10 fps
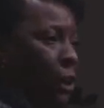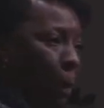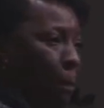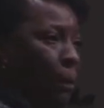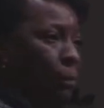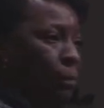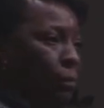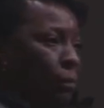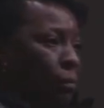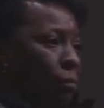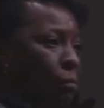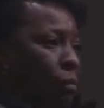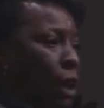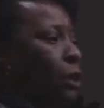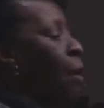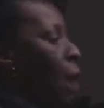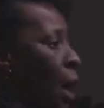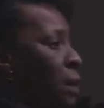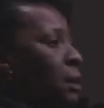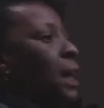simple. So
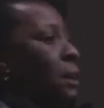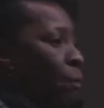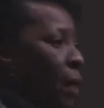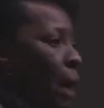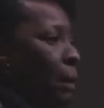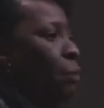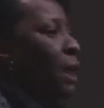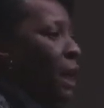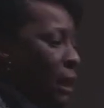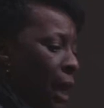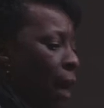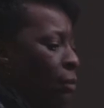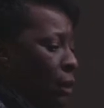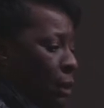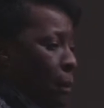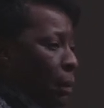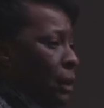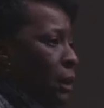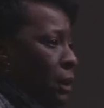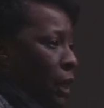us, as a family, we get down there to the
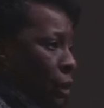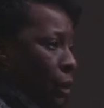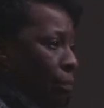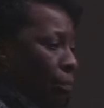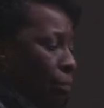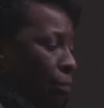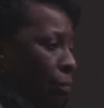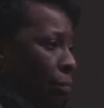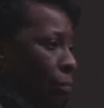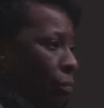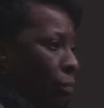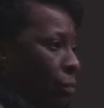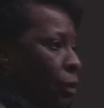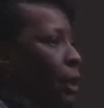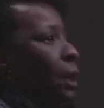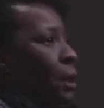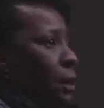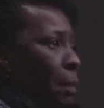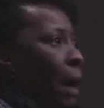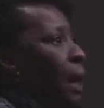police station.
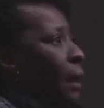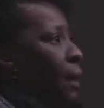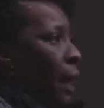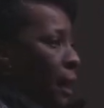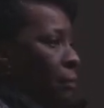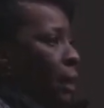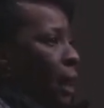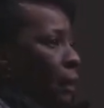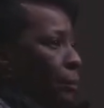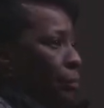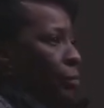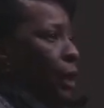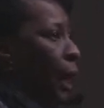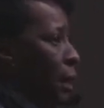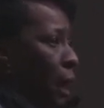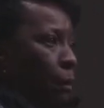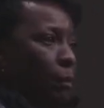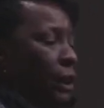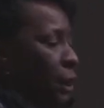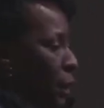It's about like 8 now,
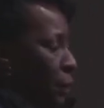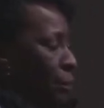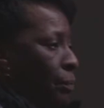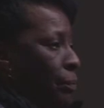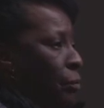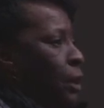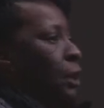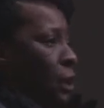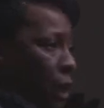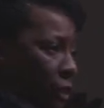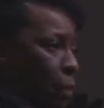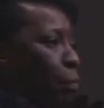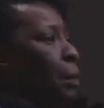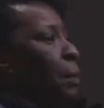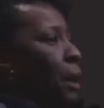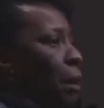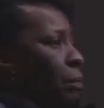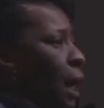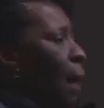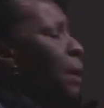8:15. Detective Bremen come
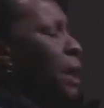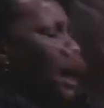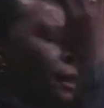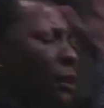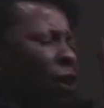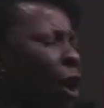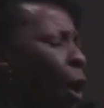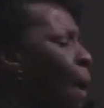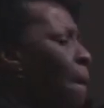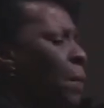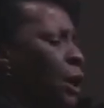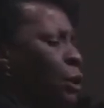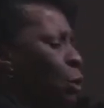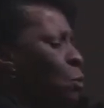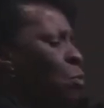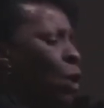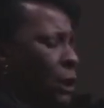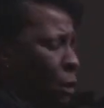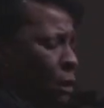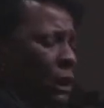down, but he got so much remorse
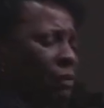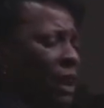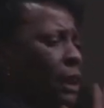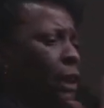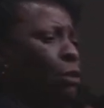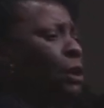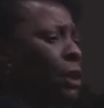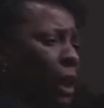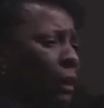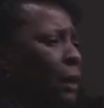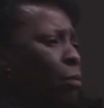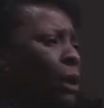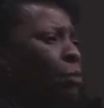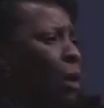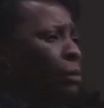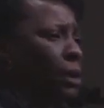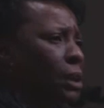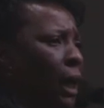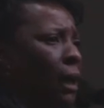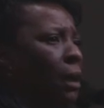on his face, like you could tell he really wanted to
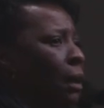say,